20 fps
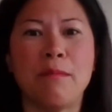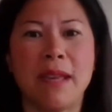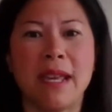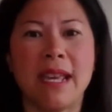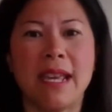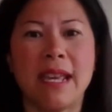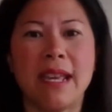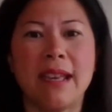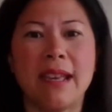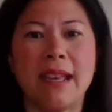
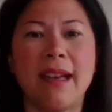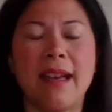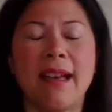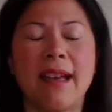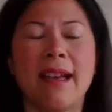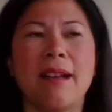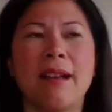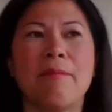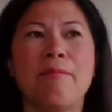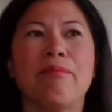me
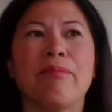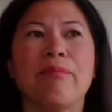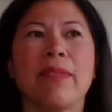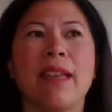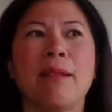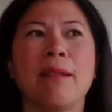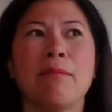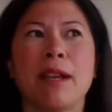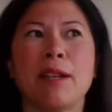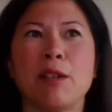um,
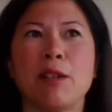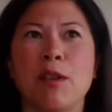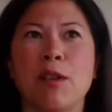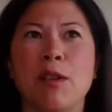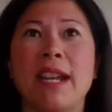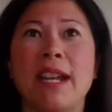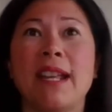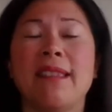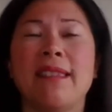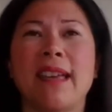in my
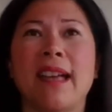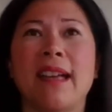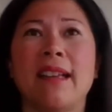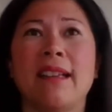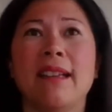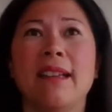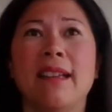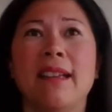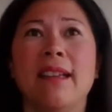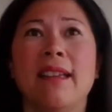training
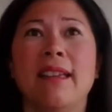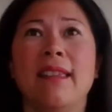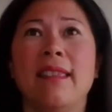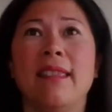that